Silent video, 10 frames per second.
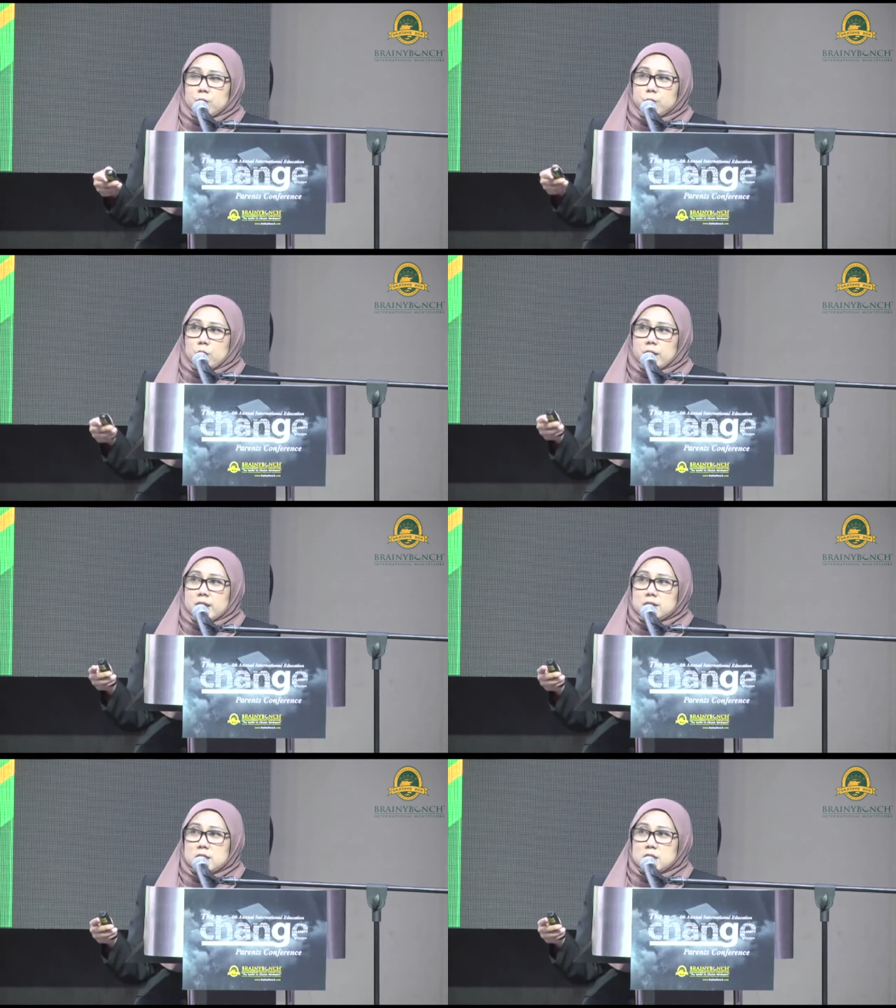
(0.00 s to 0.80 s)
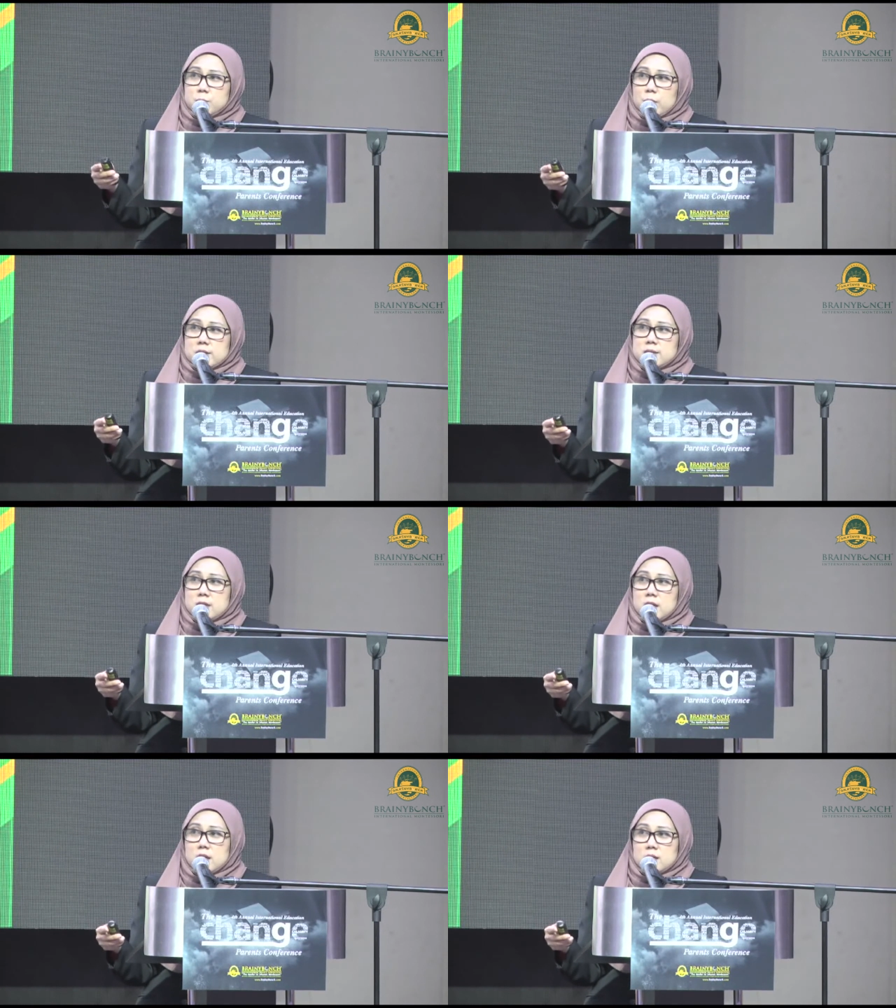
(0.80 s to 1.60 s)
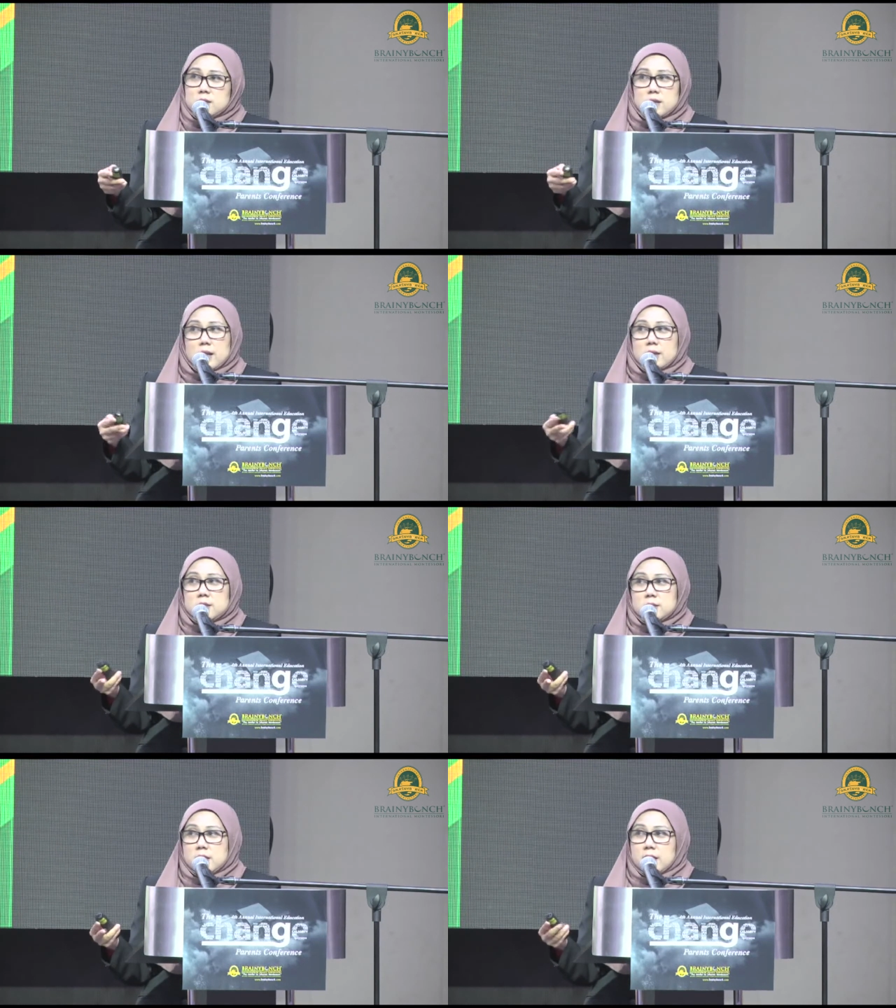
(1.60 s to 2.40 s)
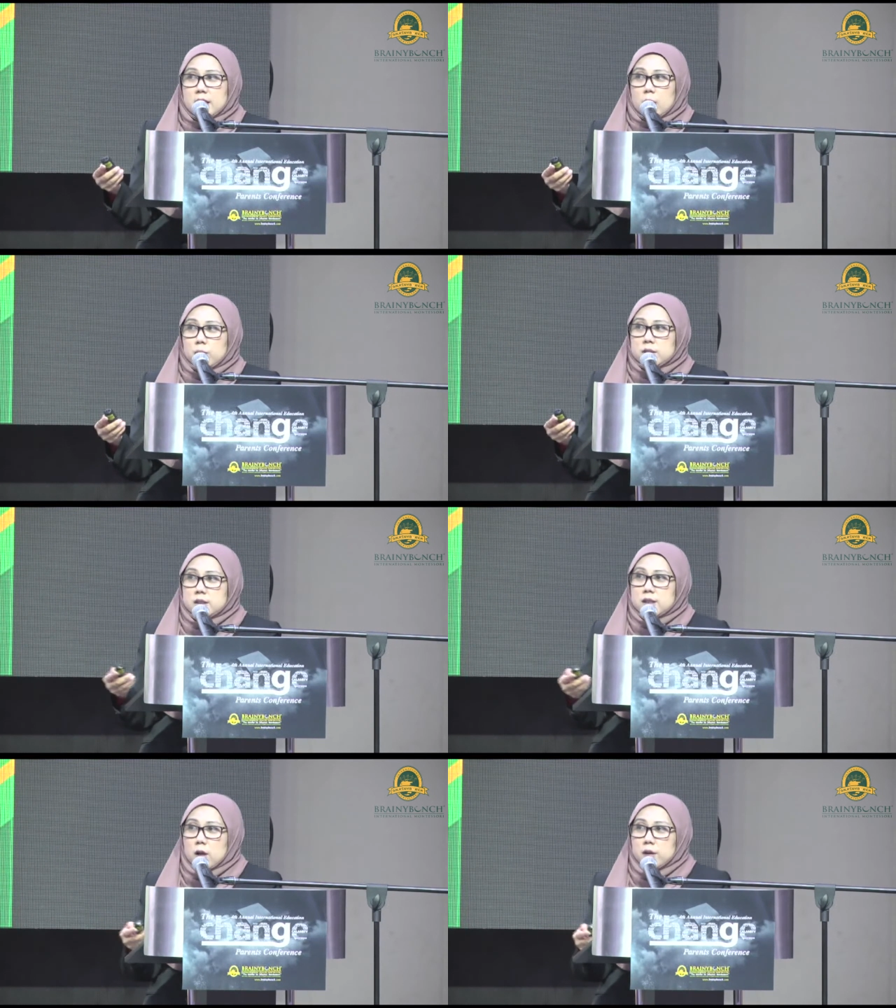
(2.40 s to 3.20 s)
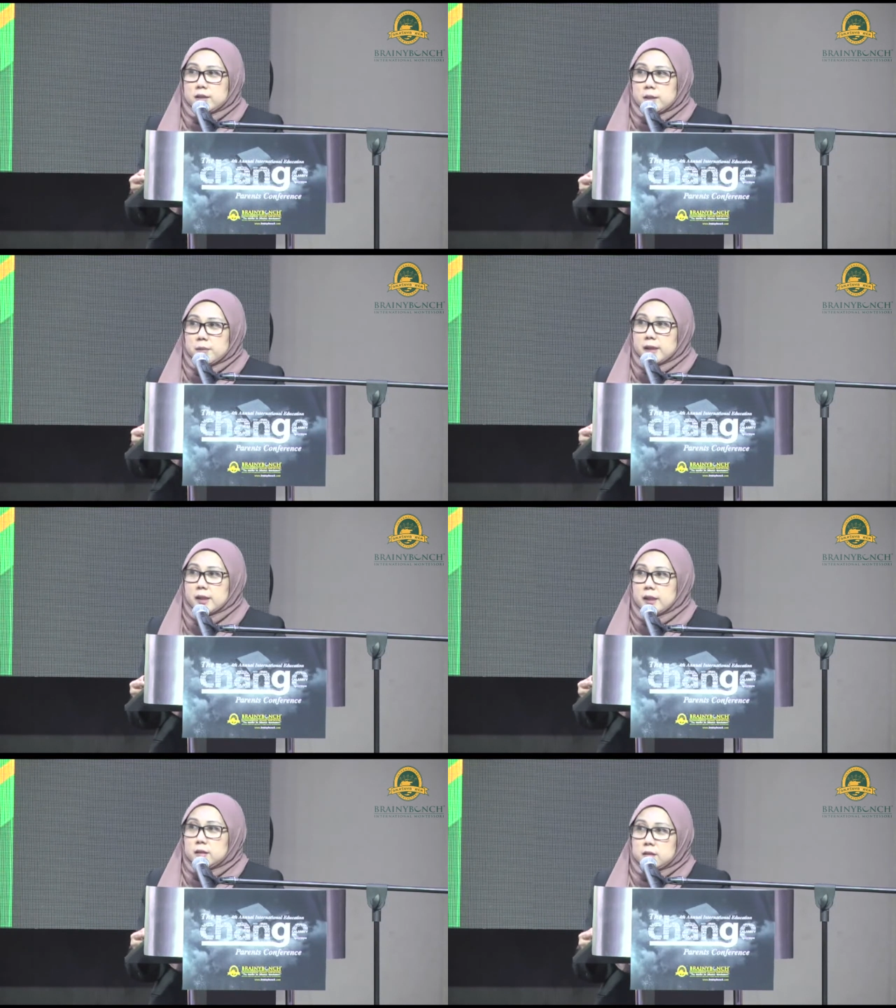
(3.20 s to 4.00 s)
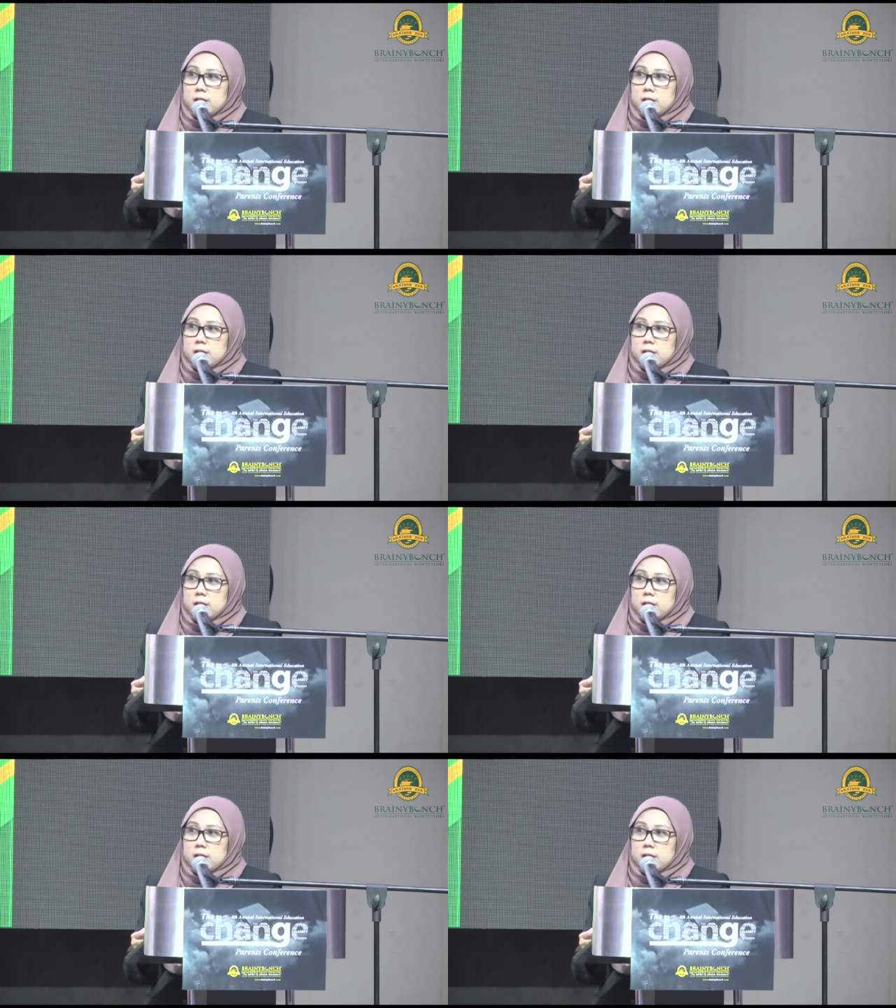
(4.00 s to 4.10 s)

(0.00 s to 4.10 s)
For illness policy, state licensing and our internal auditing mandate